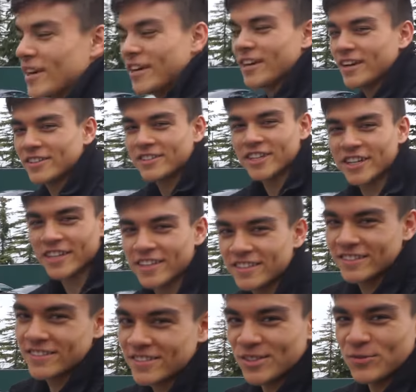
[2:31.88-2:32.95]
uh, check in,
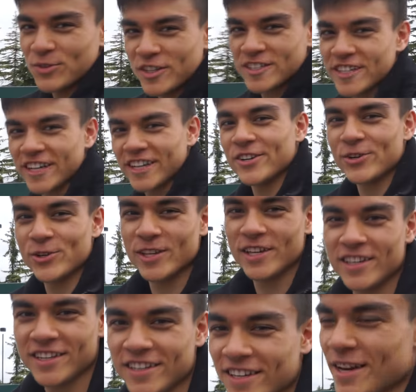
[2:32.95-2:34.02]
see if we can check in early,
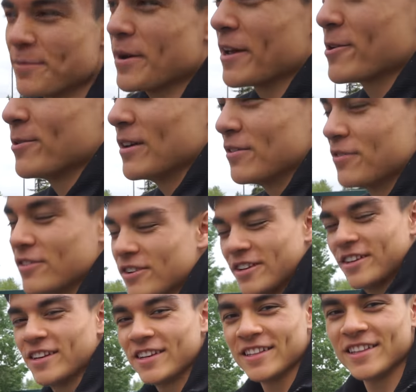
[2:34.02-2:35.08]
get a microwave.
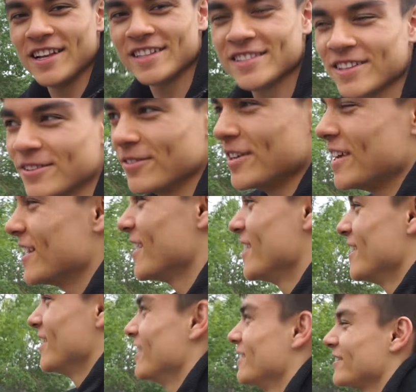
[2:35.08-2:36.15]
The last thing we
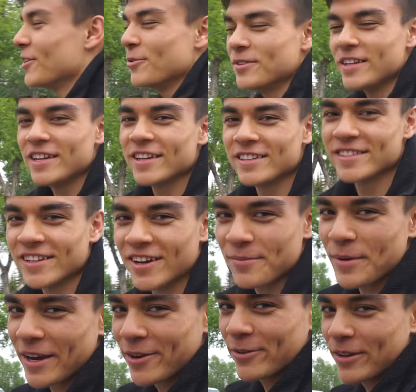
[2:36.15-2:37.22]
don't need is not a
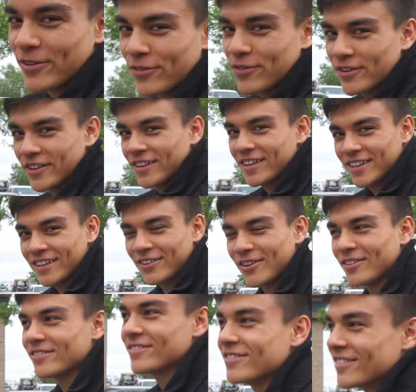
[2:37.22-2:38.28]
microwave,
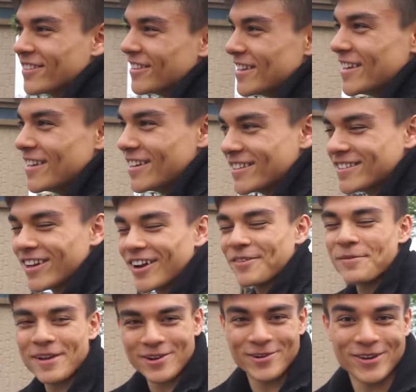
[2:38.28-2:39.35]
or need is not a
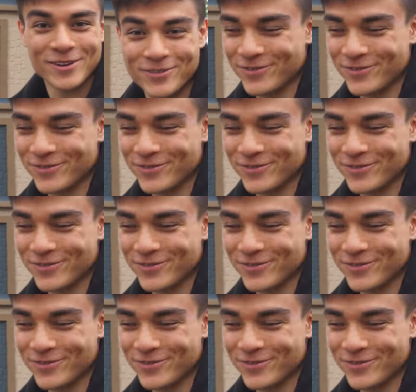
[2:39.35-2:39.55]
microwave.